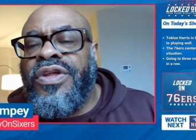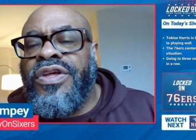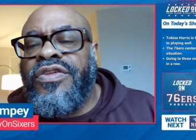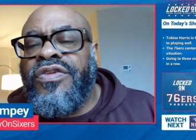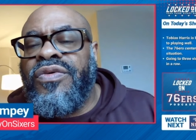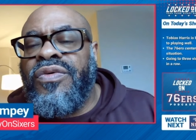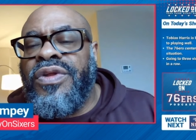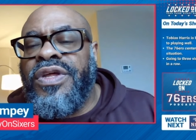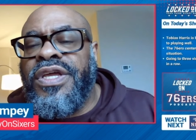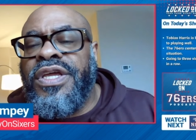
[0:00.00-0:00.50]
It's
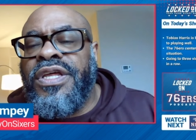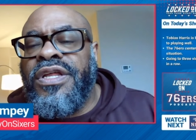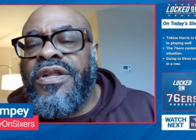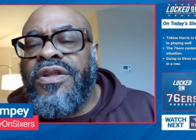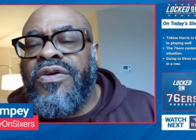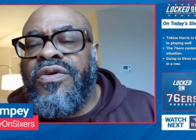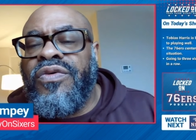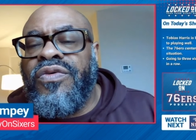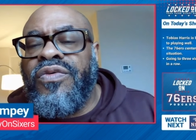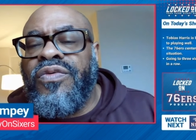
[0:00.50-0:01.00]
going to get a
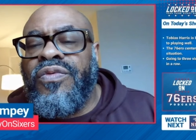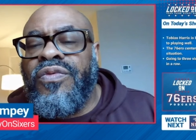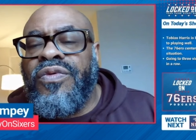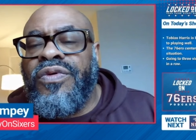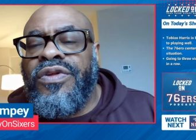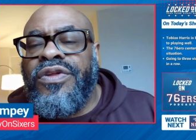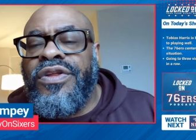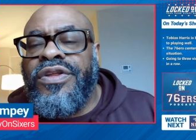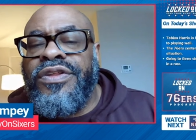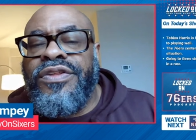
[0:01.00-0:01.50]
little
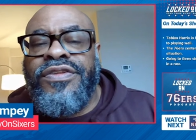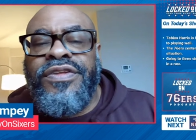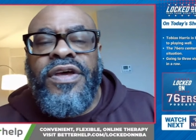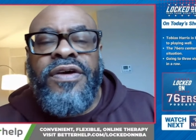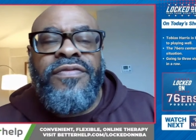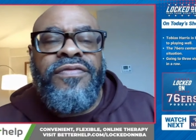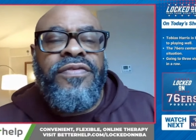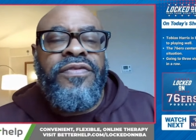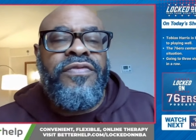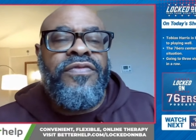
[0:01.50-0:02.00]

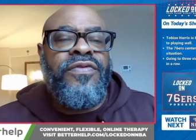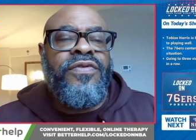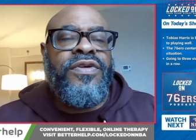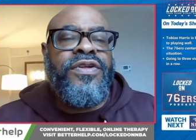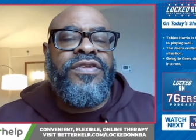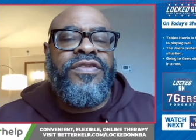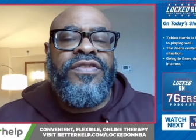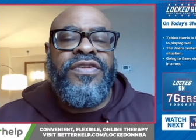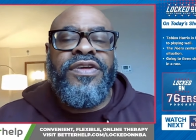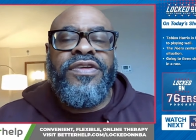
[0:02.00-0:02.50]
tougher for
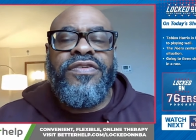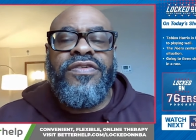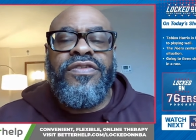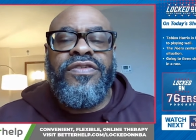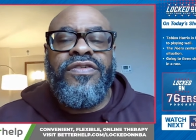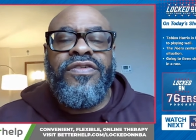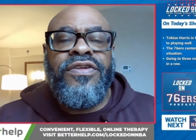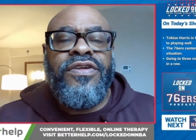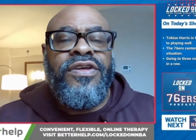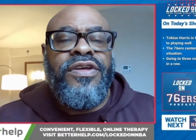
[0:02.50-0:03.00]
the
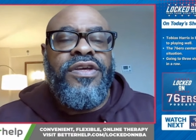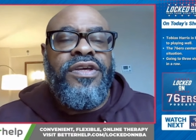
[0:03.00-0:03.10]
Sixers,